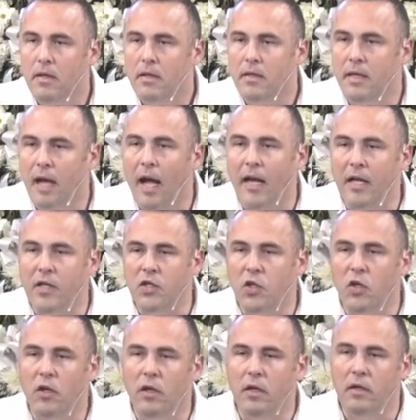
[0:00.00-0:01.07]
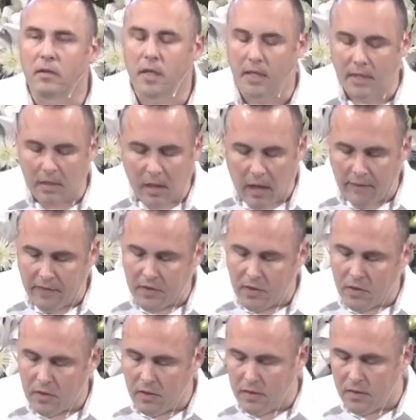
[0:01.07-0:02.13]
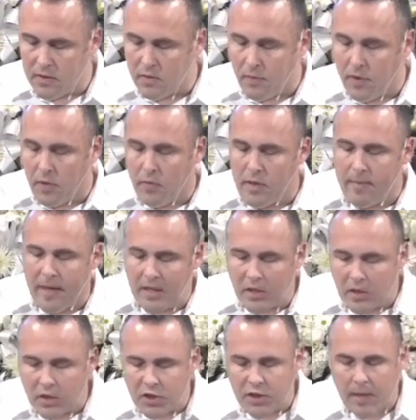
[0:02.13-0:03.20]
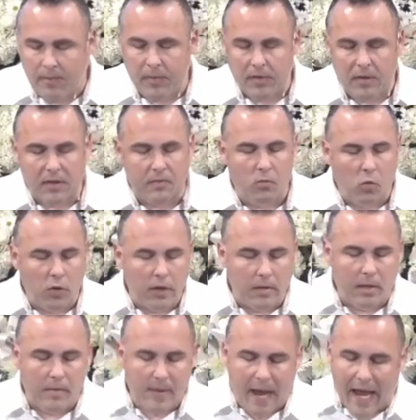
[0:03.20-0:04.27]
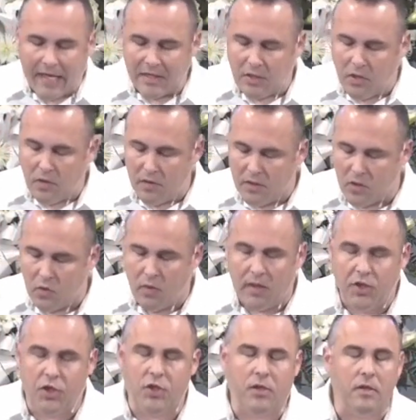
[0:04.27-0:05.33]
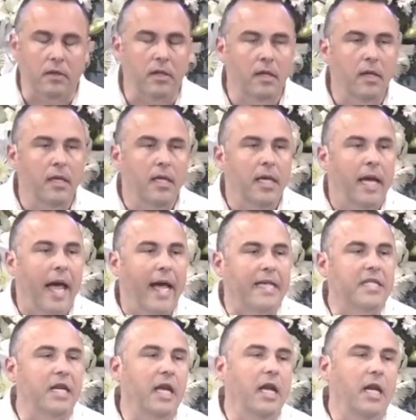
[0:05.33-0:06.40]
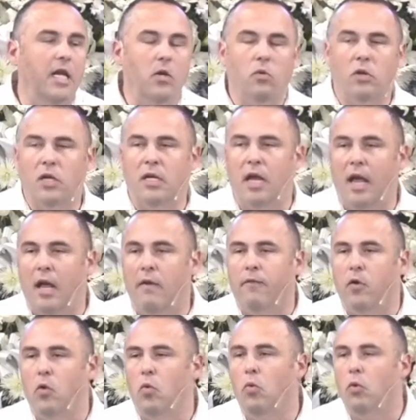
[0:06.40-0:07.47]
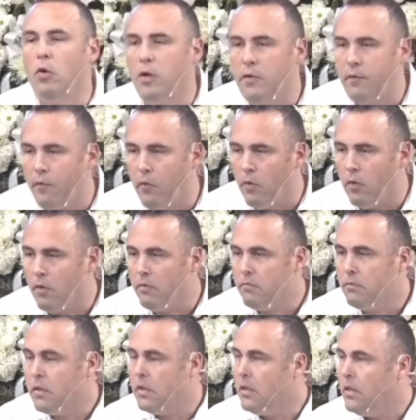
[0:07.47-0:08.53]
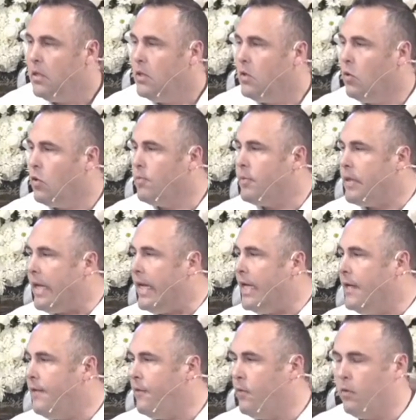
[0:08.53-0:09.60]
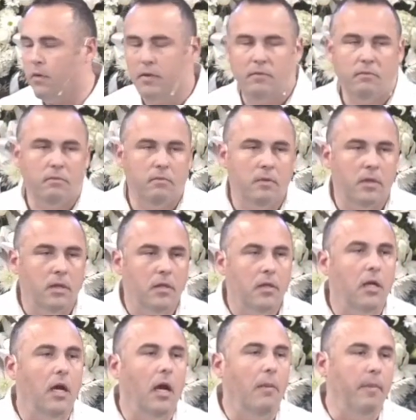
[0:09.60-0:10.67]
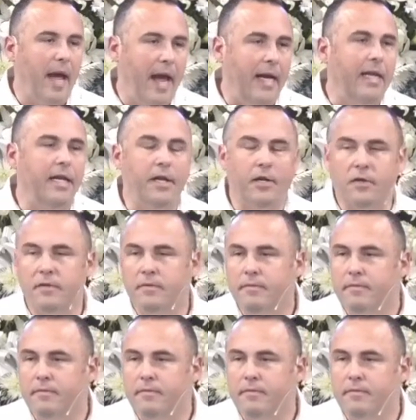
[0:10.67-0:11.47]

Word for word: God is good and his love is good. And so we're going to read about the Good Shepherd this morning. Let me ask you this question Has anyone ever worked for or played for a bad leader?